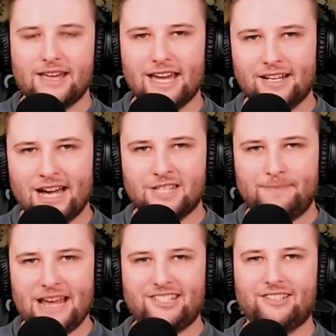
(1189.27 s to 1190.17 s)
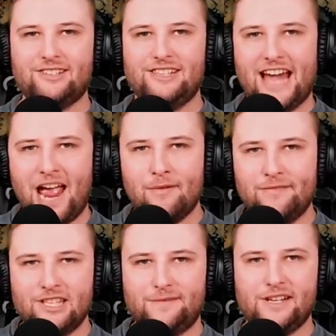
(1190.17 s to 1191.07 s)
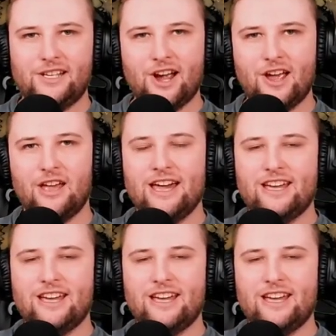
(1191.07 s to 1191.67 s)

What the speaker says: Again, guys, basically the aim of this video